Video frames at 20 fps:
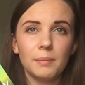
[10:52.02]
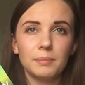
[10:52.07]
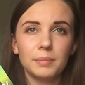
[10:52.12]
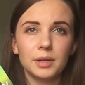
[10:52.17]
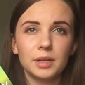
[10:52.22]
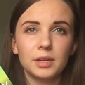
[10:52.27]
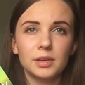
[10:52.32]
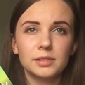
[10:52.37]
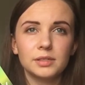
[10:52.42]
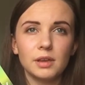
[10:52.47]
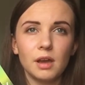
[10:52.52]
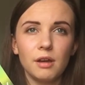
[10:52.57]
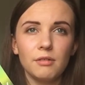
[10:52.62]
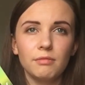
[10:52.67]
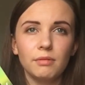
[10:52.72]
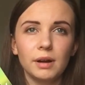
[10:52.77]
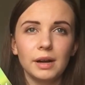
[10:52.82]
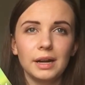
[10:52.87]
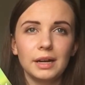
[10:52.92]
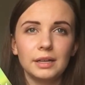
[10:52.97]
because I
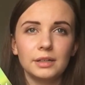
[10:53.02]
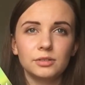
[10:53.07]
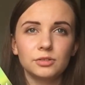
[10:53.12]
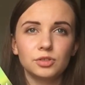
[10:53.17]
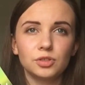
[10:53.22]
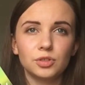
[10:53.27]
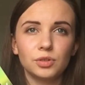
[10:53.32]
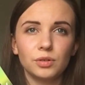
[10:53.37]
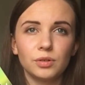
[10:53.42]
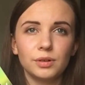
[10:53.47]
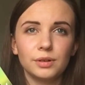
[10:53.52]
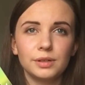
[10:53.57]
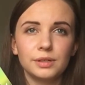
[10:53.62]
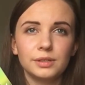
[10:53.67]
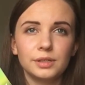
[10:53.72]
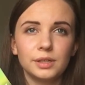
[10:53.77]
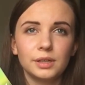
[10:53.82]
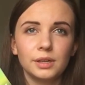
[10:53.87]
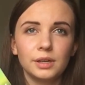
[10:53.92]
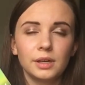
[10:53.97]
really
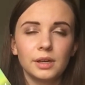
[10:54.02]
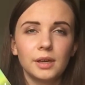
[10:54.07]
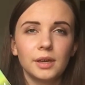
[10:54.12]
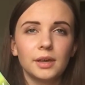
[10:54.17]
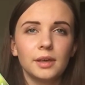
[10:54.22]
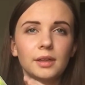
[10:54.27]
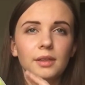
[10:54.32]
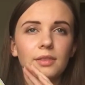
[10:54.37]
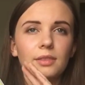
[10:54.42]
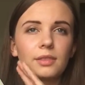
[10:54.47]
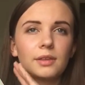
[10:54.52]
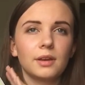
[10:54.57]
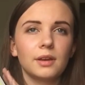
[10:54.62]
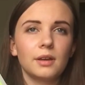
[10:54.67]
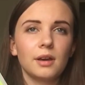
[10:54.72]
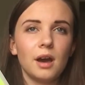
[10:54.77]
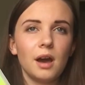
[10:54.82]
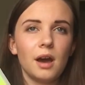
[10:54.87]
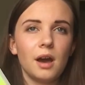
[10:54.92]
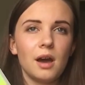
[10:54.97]
enjoyed the
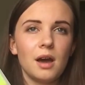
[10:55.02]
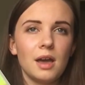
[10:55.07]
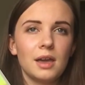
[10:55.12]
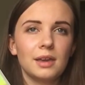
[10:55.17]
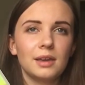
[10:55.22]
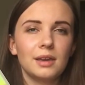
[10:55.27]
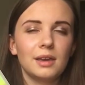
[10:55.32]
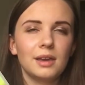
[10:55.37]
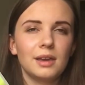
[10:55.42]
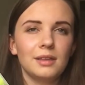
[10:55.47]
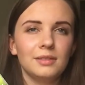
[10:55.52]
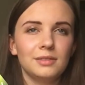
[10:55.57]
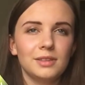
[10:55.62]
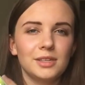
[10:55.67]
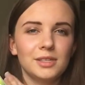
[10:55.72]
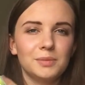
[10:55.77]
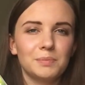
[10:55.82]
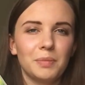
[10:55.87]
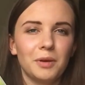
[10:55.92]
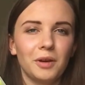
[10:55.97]
guy in
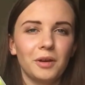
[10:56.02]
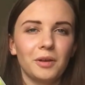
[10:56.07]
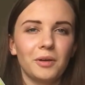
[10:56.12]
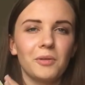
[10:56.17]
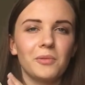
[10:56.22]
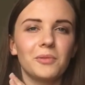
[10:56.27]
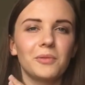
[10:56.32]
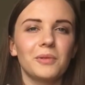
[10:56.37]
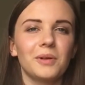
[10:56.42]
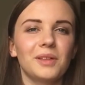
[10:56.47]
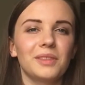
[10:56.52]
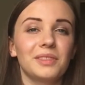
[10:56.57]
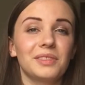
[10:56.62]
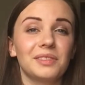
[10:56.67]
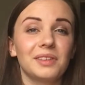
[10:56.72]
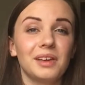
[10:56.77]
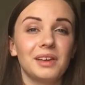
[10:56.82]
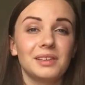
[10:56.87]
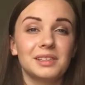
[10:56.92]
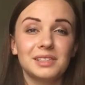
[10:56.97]
this book with
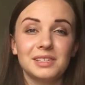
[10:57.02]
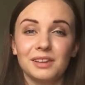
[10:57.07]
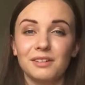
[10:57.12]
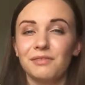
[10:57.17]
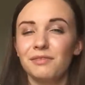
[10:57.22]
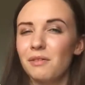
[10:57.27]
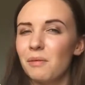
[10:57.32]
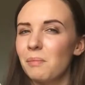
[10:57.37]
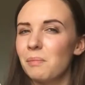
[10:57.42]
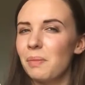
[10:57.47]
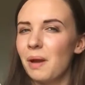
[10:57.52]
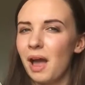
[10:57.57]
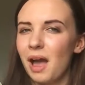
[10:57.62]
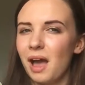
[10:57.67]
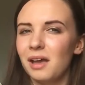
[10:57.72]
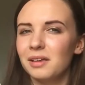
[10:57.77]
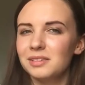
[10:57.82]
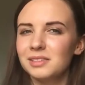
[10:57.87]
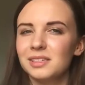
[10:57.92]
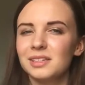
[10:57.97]
a different
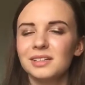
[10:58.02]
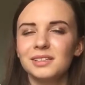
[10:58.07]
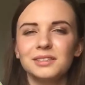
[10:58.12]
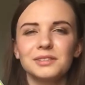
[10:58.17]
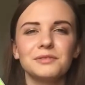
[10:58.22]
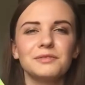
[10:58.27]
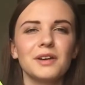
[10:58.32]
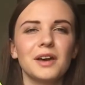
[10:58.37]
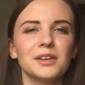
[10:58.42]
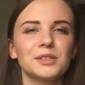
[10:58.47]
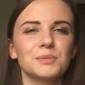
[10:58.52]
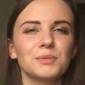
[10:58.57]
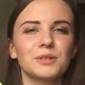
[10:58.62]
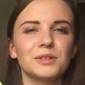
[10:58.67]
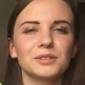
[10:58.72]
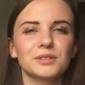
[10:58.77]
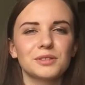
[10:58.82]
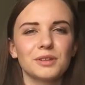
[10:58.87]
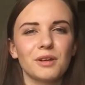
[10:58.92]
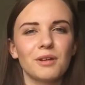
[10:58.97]
person in the first
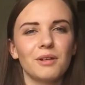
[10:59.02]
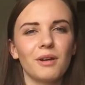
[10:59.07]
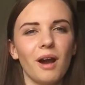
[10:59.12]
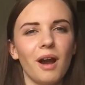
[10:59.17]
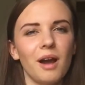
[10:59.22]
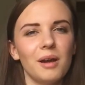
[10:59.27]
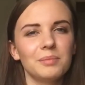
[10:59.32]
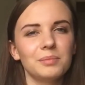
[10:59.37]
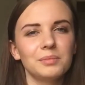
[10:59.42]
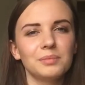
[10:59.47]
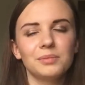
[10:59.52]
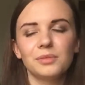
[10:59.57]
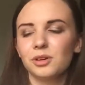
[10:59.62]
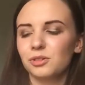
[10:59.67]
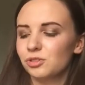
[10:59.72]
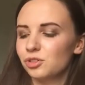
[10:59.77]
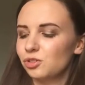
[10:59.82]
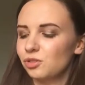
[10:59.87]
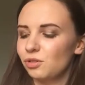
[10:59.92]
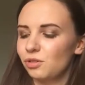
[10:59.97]
book, so I'm
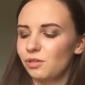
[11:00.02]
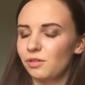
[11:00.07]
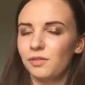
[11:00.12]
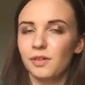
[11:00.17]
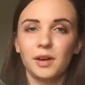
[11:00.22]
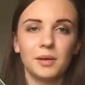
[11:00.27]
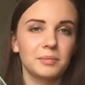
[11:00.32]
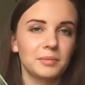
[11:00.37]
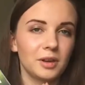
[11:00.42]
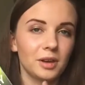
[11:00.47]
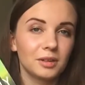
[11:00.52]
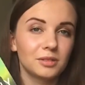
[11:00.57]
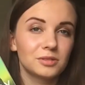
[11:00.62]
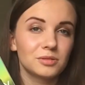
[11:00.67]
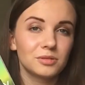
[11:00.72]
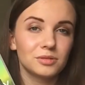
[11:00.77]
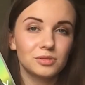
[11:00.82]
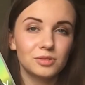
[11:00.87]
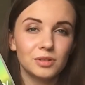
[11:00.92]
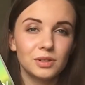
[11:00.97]
not sure if I'm going
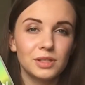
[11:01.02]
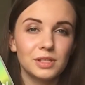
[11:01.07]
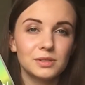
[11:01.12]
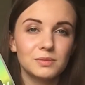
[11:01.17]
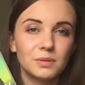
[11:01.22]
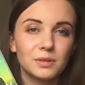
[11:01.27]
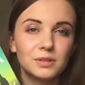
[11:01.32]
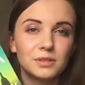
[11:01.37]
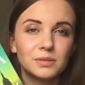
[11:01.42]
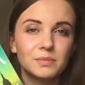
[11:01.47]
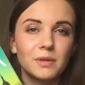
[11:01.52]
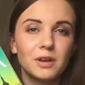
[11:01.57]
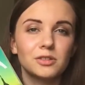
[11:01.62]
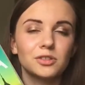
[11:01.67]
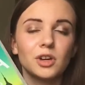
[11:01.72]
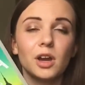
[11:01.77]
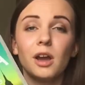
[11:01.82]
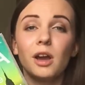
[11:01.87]
to enjoy this one as much. I